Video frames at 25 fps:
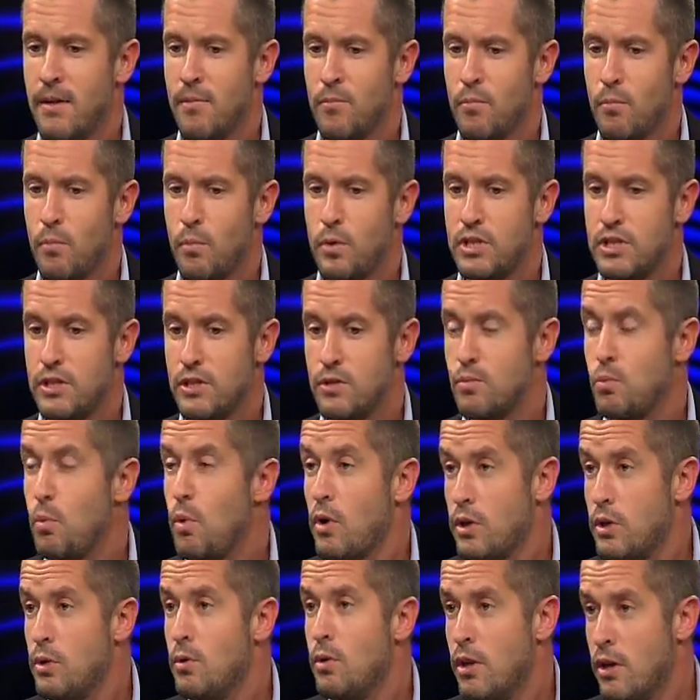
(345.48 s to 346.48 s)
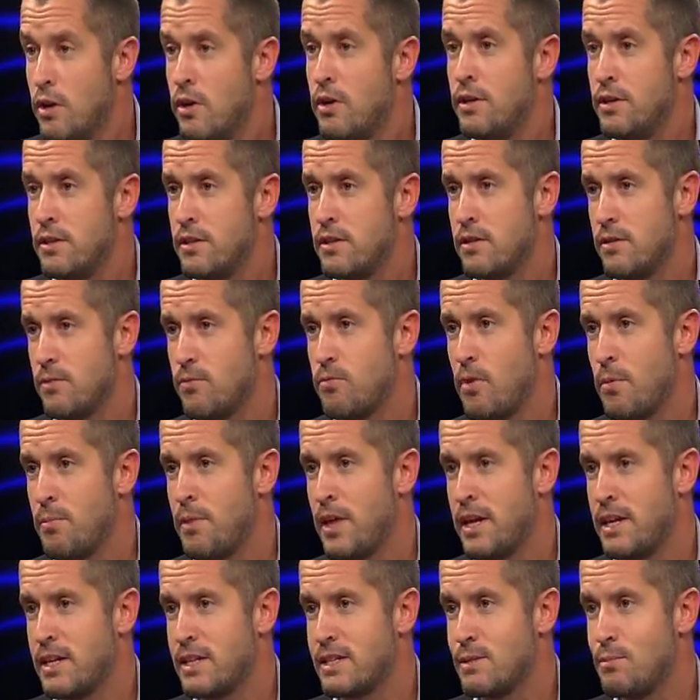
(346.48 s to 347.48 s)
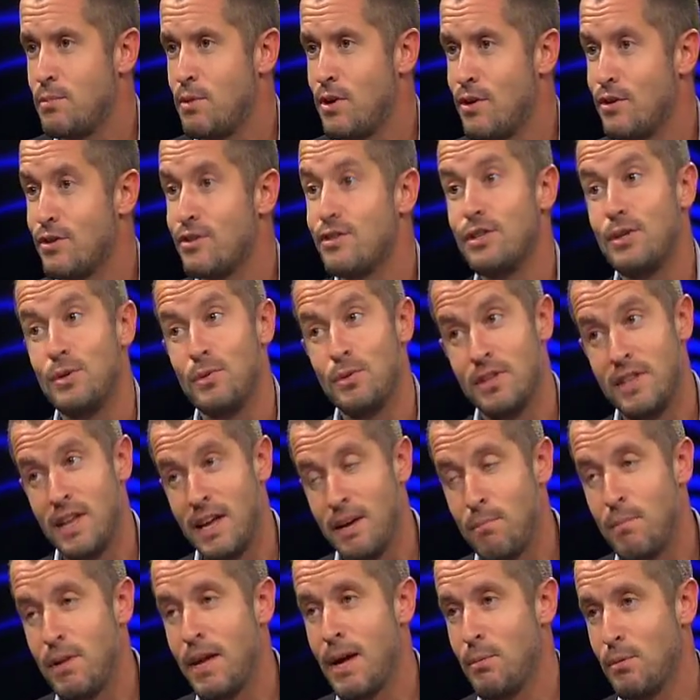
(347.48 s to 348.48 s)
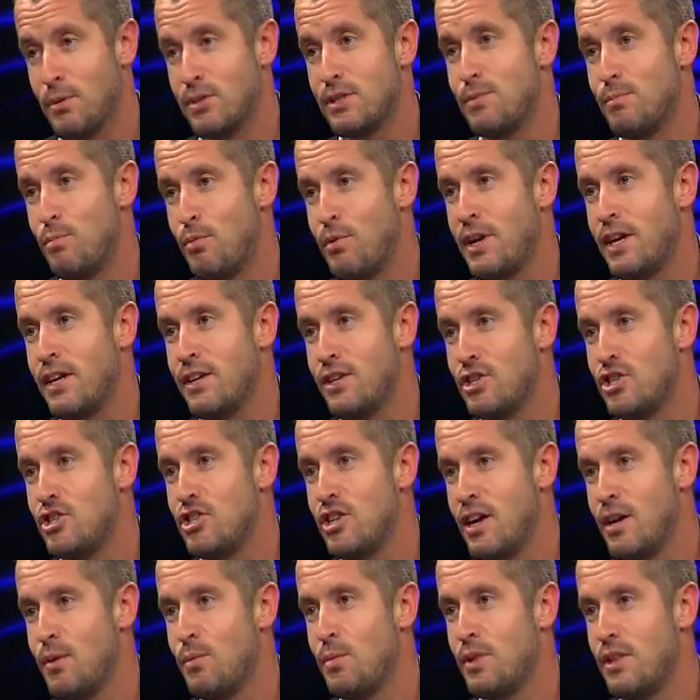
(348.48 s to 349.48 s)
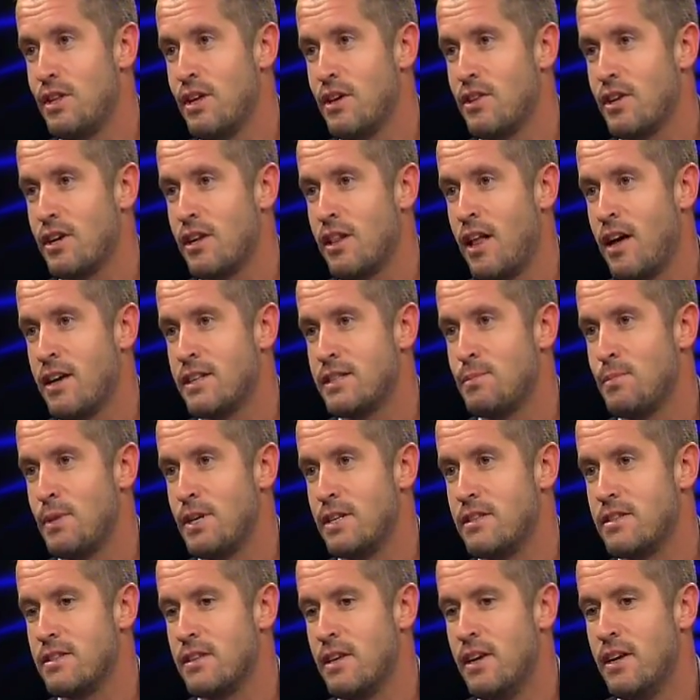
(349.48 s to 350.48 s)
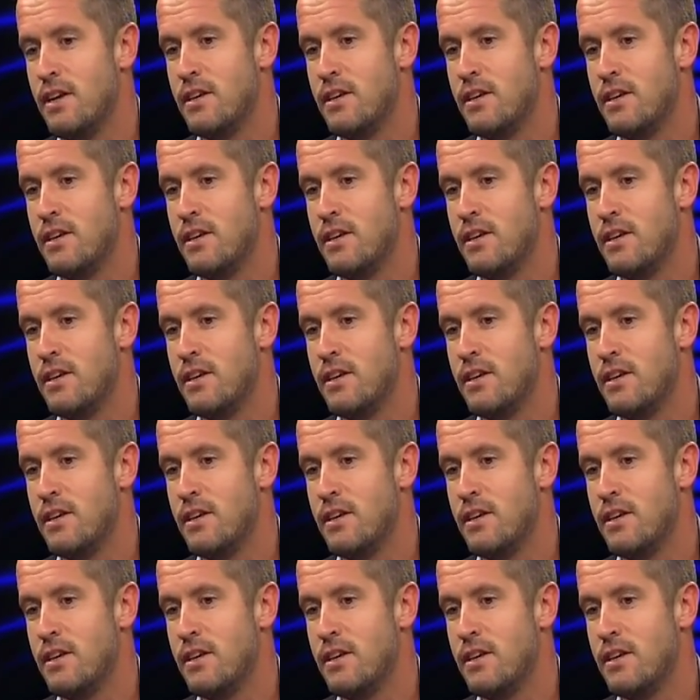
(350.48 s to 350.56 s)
which is what you learned from that experience that you would then be able to bring and share with the other classmates.